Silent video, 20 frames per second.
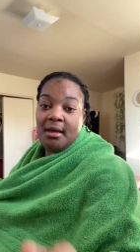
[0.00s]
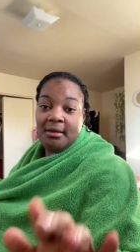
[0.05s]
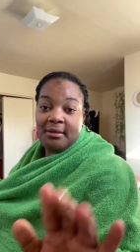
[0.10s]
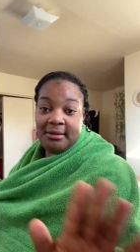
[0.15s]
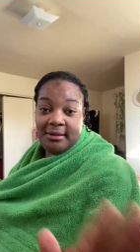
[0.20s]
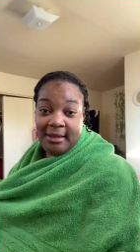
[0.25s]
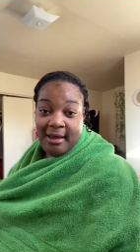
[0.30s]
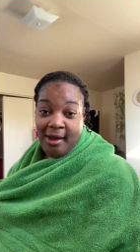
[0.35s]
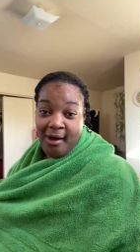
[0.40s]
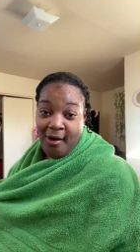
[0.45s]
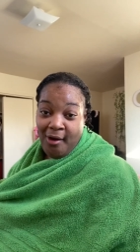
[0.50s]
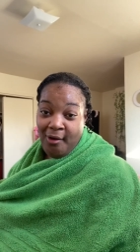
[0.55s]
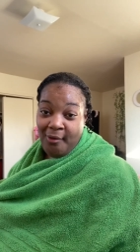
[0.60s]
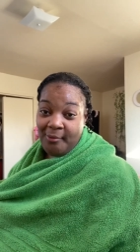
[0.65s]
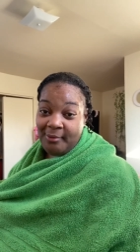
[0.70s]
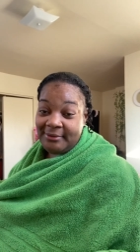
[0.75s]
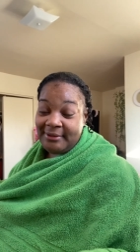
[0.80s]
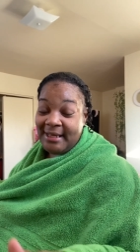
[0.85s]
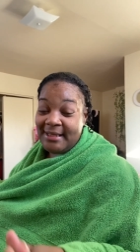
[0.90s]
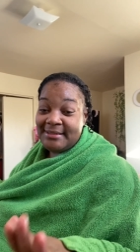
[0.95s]
Y'all,
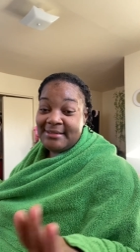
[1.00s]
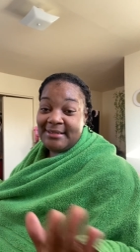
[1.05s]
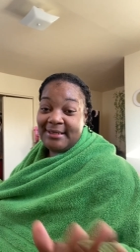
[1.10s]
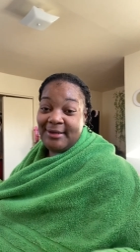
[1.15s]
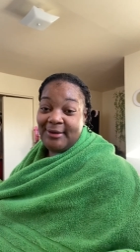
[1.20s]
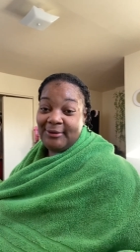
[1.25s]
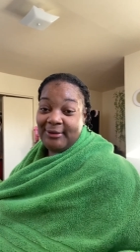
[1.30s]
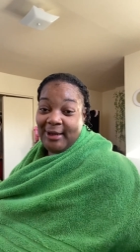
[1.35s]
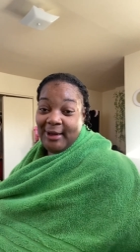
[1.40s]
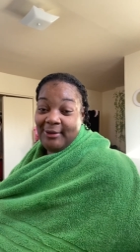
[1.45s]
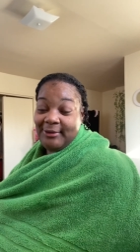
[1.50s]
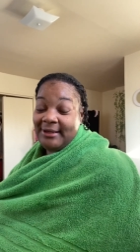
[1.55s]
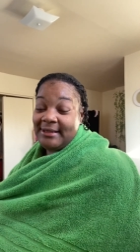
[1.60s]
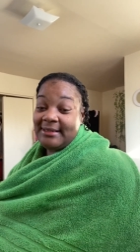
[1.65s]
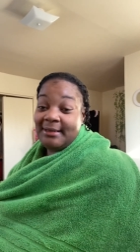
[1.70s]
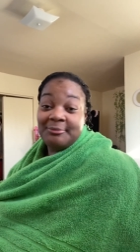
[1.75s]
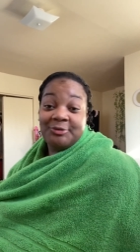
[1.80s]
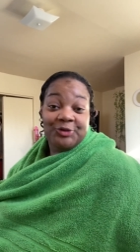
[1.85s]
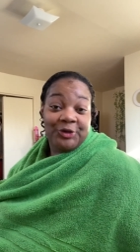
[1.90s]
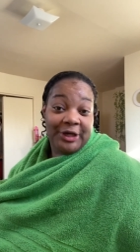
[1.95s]
when I tell y'all that,
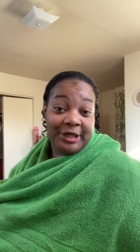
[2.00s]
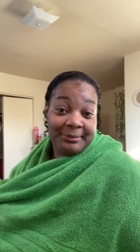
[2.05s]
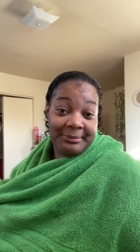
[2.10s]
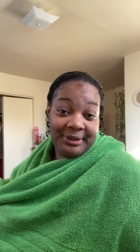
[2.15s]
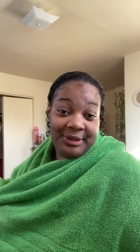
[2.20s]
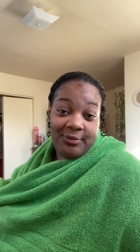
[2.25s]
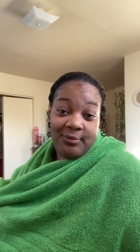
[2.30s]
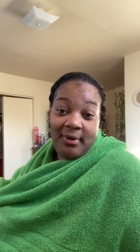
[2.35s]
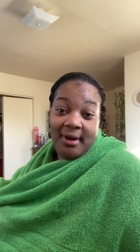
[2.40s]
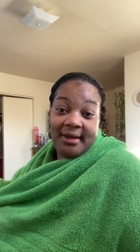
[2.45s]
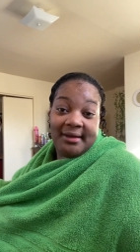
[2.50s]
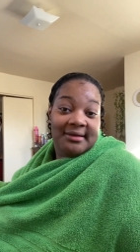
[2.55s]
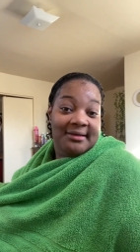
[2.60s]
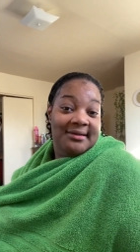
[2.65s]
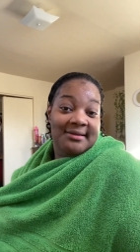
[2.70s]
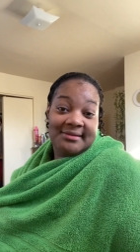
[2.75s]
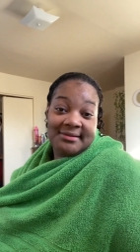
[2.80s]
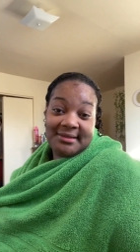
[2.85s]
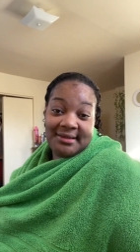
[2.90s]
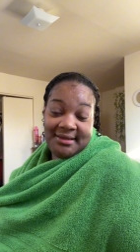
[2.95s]
I'm trying to be quiet
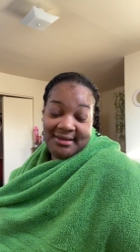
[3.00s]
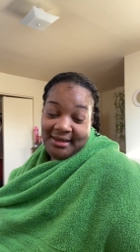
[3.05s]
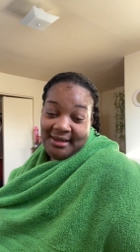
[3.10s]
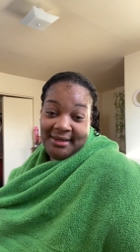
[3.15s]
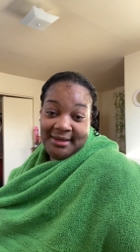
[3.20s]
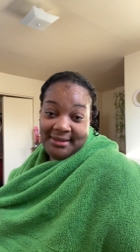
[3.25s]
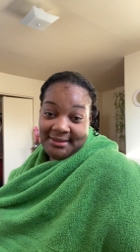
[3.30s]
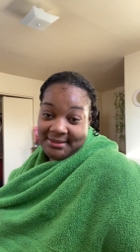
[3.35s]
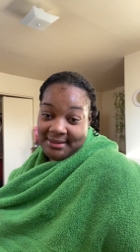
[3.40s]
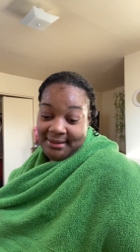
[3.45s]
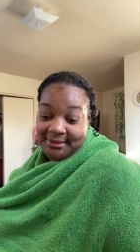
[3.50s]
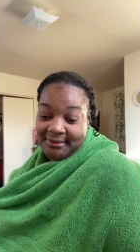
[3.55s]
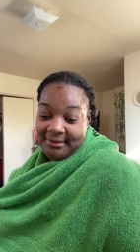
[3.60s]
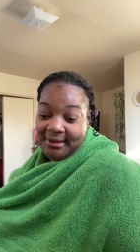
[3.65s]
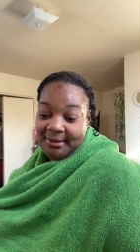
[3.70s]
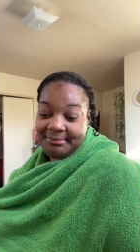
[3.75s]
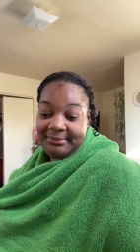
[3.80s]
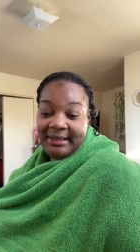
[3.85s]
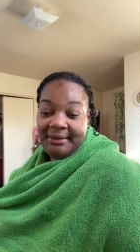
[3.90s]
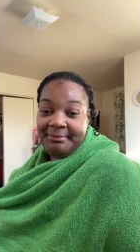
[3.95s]
because the kids ain't
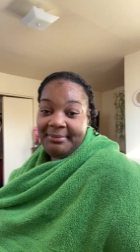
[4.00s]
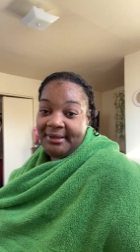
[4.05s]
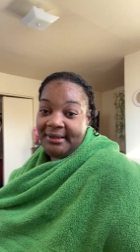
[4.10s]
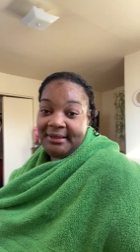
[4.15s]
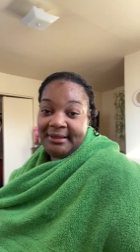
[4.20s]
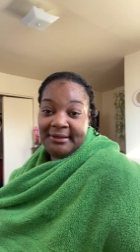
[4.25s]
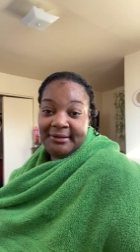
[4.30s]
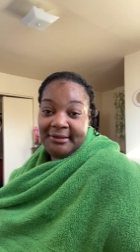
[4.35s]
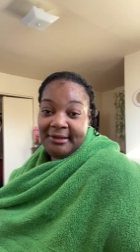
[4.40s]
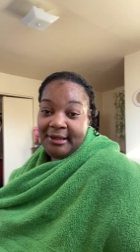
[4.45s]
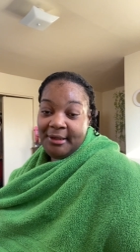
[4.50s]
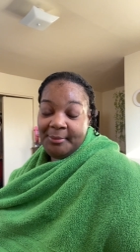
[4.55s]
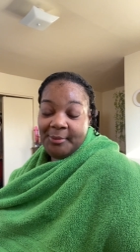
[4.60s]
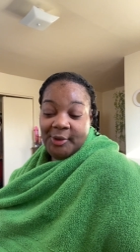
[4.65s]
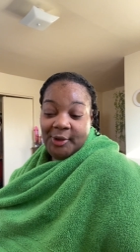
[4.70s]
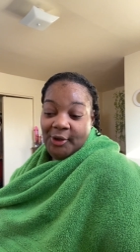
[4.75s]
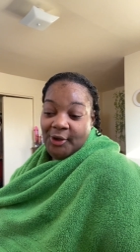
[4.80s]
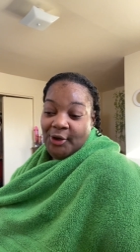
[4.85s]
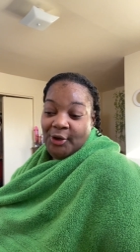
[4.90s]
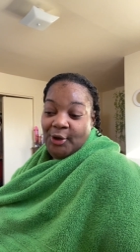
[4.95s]
up. they been getting up
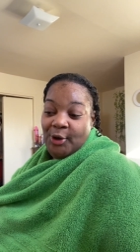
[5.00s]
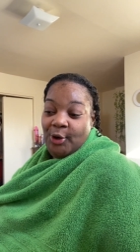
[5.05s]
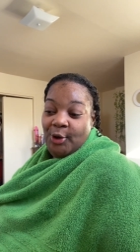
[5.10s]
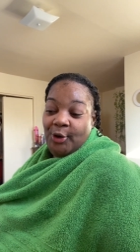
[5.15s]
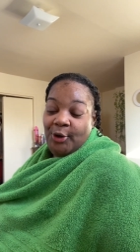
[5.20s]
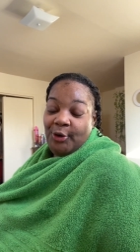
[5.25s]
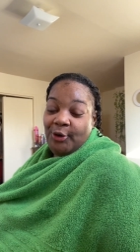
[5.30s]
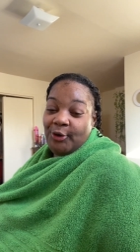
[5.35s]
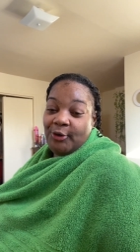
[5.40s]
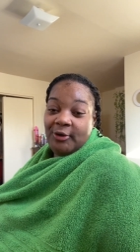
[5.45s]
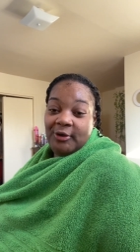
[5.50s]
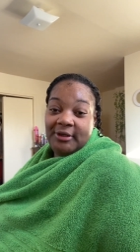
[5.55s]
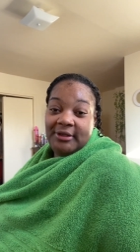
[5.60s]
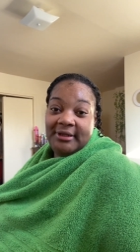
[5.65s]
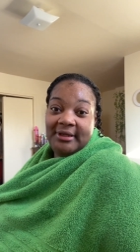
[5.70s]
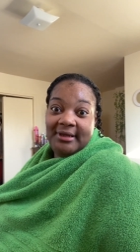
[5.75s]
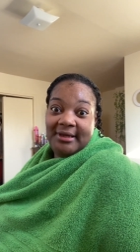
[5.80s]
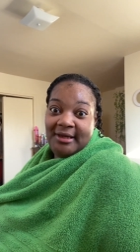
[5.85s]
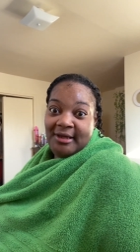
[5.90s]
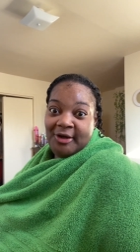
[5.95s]
early
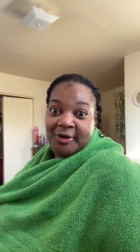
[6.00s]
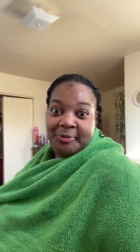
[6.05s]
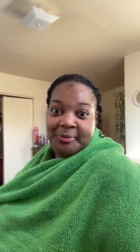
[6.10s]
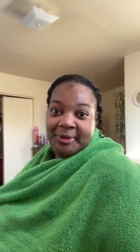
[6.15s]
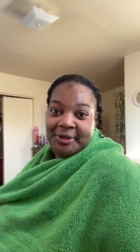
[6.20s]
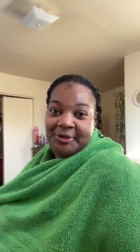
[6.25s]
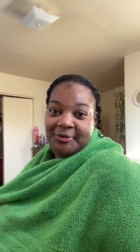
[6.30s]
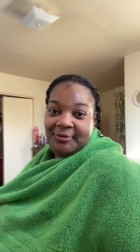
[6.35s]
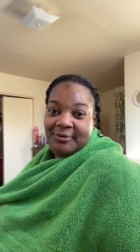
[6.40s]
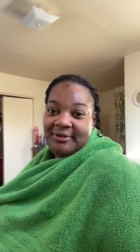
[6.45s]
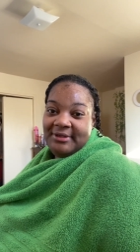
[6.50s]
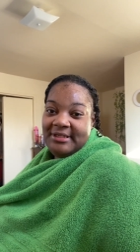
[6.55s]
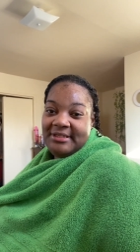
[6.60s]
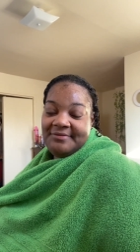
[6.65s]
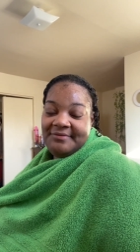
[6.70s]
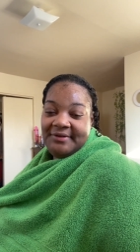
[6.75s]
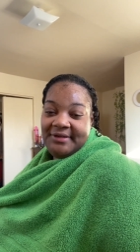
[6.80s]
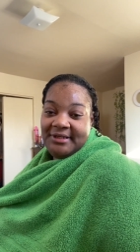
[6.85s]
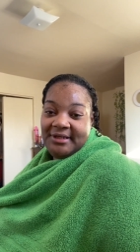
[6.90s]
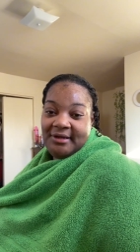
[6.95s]
hearing me doing these
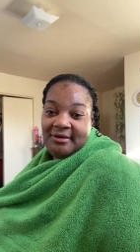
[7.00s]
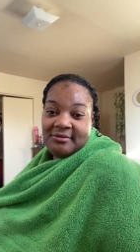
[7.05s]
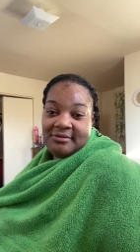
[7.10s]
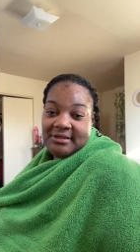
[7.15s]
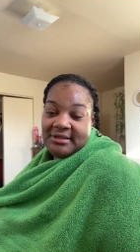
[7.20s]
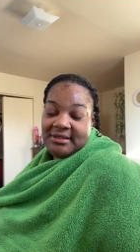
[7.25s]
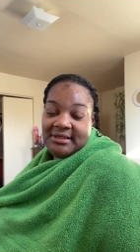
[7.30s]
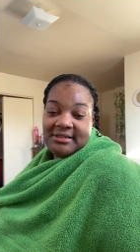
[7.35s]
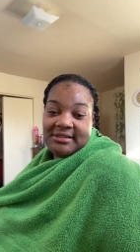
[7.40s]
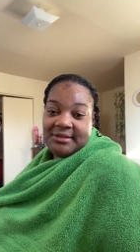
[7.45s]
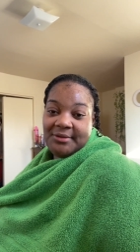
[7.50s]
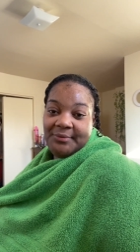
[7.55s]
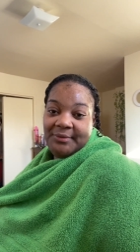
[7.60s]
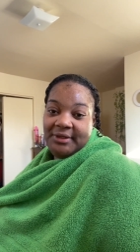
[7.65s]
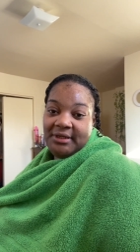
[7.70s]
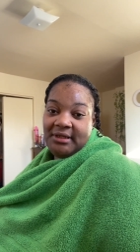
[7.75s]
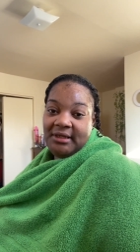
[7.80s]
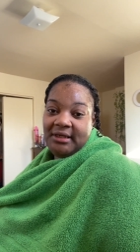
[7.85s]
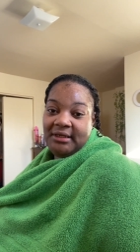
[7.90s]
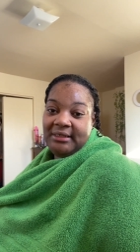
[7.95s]
videos and it's the
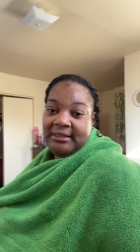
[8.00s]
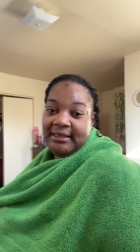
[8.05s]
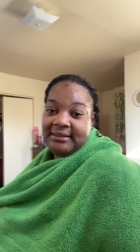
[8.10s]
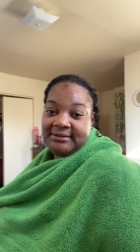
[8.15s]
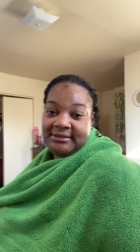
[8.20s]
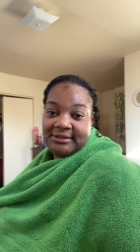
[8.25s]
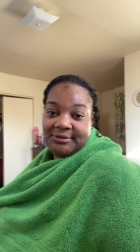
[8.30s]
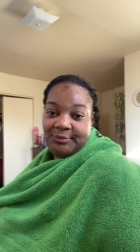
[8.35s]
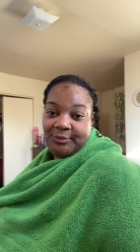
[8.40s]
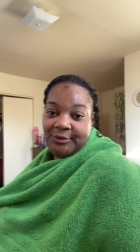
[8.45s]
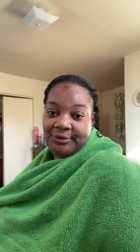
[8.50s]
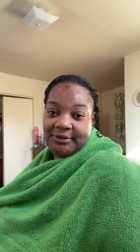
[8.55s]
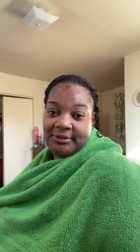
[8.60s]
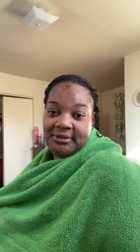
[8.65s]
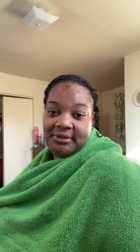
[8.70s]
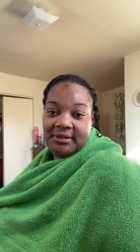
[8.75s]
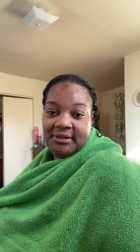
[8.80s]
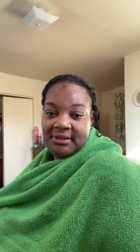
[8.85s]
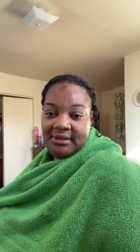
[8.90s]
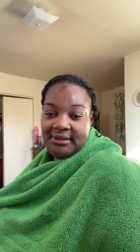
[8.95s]
weekend and I just want to
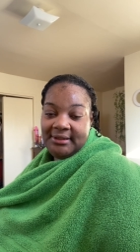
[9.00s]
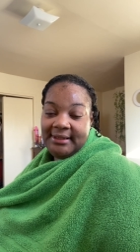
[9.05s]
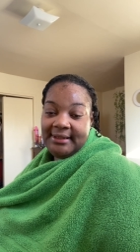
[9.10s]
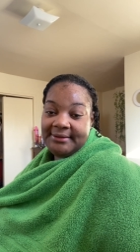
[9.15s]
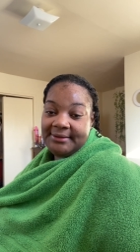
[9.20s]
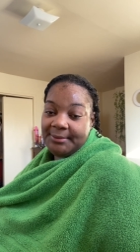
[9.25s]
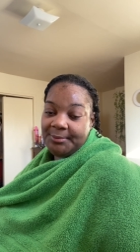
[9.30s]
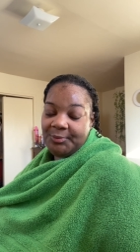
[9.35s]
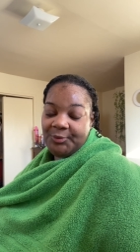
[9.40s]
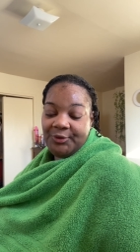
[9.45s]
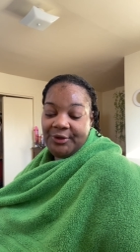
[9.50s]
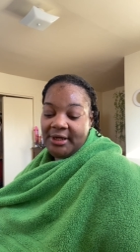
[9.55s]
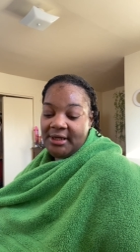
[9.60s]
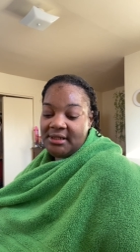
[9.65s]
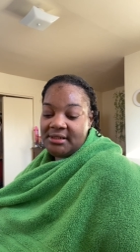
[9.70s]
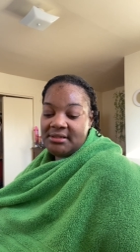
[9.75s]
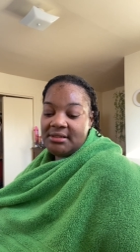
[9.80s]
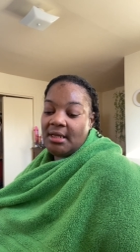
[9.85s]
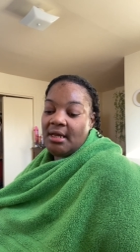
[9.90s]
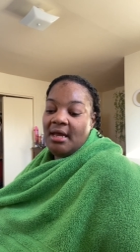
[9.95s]
let them
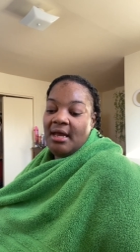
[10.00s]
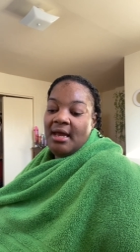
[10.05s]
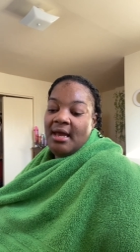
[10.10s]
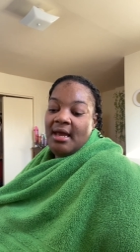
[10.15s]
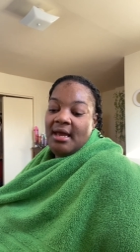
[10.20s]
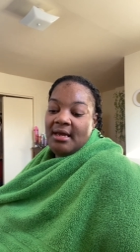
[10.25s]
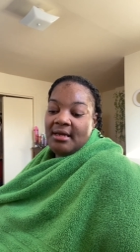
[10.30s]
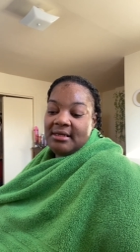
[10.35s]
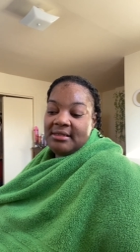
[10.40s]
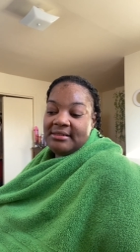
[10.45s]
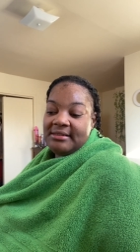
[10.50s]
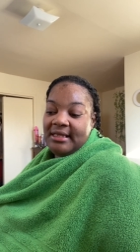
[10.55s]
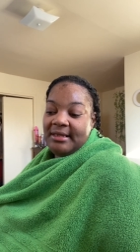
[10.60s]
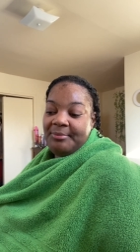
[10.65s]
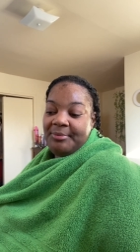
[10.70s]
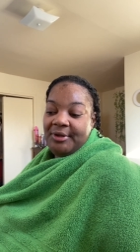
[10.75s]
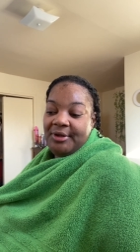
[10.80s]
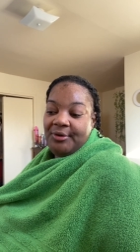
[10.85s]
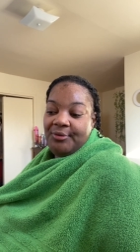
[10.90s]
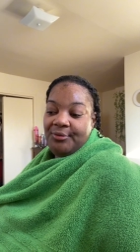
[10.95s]
rest because they've
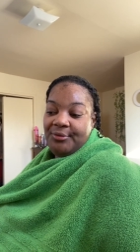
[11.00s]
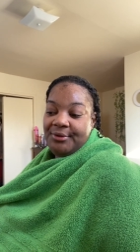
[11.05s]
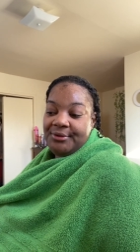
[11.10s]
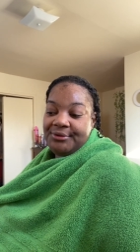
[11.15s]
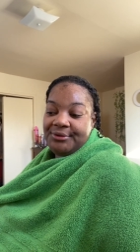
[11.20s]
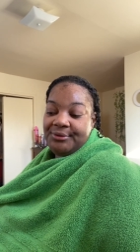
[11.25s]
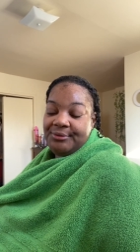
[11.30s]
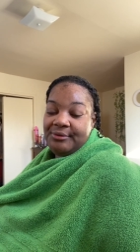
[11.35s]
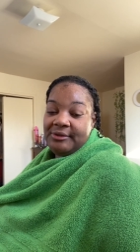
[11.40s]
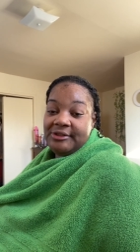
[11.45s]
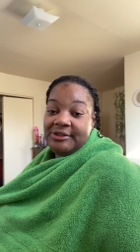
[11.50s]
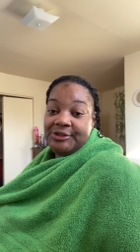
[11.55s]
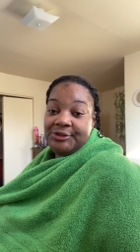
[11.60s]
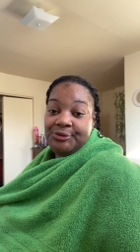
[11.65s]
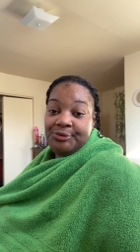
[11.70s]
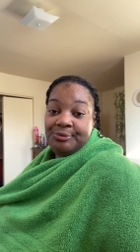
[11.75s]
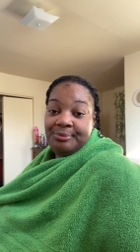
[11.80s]
been going through it too.